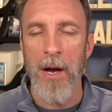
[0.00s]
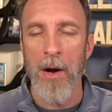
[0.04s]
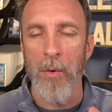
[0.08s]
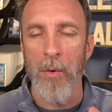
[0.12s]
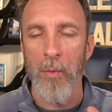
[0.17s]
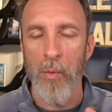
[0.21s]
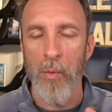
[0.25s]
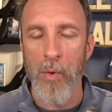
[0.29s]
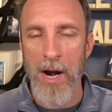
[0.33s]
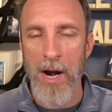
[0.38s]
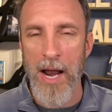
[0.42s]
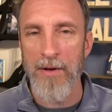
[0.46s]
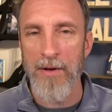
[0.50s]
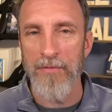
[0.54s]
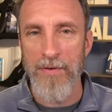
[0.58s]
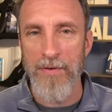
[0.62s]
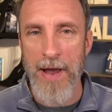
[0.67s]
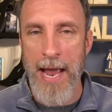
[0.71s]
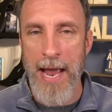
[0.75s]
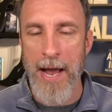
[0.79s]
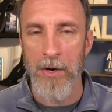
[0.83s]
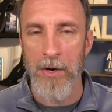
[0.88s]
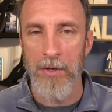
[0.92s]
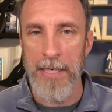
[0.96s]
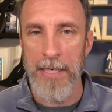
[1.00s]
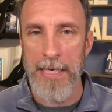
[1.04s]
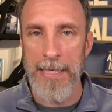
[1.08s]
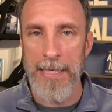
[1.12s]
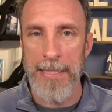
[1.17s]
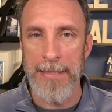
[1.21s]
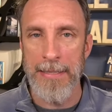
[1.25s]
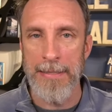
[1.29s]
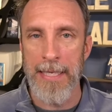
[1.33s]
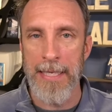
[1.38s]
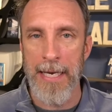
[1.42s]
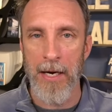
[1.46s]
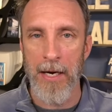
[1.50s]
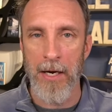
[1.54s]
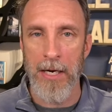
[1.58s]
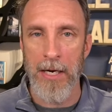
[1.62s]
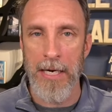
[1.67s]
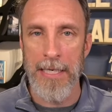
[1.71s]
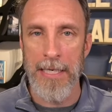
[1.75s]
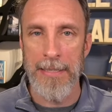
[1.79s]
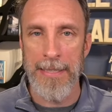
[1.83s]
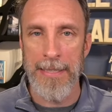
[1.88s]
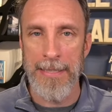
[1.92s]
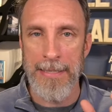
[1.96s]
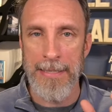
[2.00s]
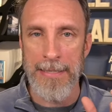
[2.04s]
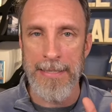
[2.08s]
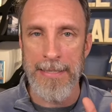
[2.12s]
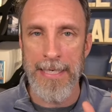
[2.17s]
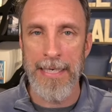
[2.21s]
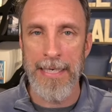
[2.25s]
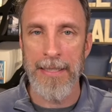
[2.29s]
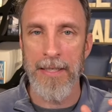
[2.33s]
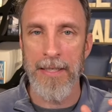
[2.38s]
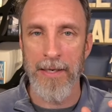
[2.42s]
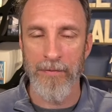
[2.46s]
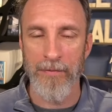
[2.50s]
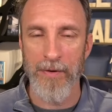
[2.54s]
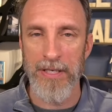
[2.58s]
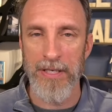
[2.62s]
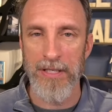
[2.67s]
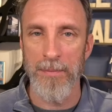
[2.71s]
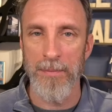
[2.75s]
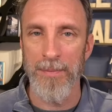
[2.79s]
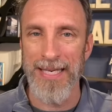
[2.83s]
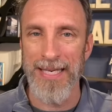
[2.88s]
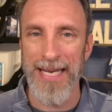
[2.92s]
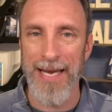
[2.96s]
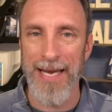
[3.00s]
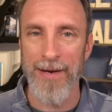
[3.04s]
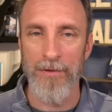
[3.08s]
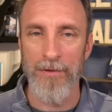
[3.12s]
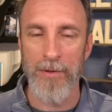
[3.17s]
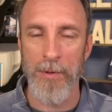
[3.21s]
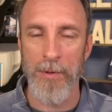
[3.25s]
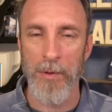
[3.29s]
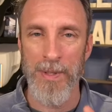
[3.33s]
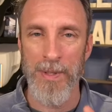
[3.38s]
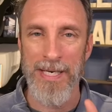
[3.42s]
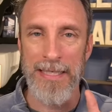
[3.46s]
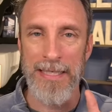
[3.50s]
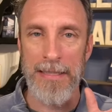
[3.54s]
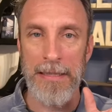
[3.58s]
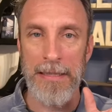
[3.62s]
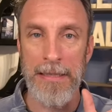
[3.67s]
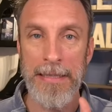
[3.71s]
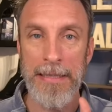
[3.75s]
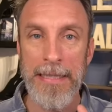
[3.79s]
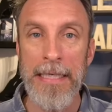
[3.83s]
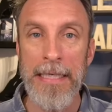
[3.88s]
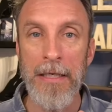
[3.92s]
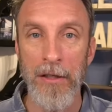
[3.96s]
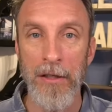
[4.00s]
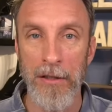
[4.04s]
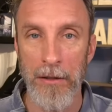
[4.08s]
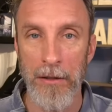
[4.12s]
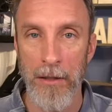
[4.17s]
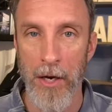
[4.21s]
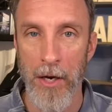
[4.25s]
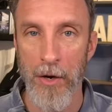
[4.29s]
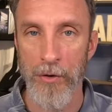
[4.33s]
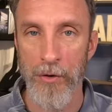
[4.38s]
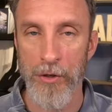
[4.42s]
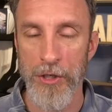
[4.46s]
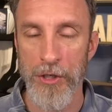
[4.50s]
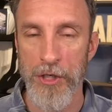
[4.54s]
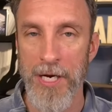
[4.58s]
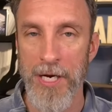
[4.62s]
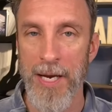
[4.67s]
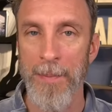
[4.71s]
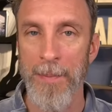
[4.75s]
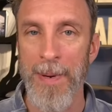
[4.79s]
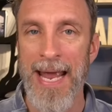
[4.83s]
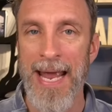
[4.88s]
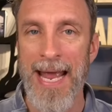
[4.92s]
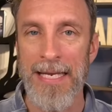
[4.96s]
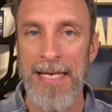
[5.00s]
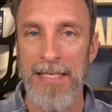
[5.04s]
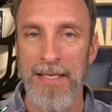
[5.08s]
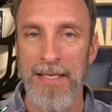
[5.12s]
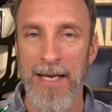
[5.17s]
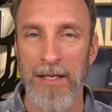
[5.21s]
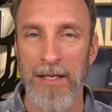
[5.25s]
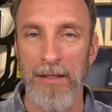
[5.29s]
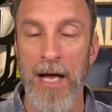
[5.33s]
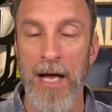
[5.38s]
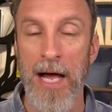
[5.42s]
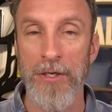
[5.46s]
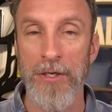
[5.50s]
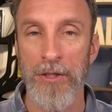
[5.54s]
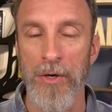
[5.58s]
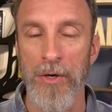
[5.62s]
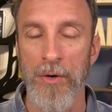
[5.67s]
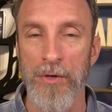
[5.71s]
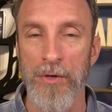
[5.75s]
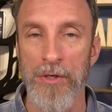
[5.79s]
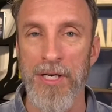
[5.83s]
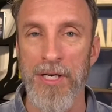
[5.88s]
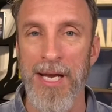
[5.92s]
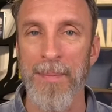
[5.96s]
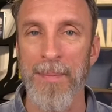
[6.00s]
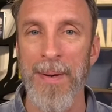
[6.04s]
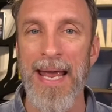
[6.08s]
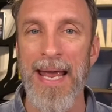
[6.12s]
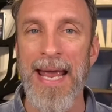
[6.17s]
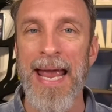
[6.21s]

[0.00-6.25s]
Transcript: What I found is there is a distinct difference in behavior between legal ownership and psychological ownership.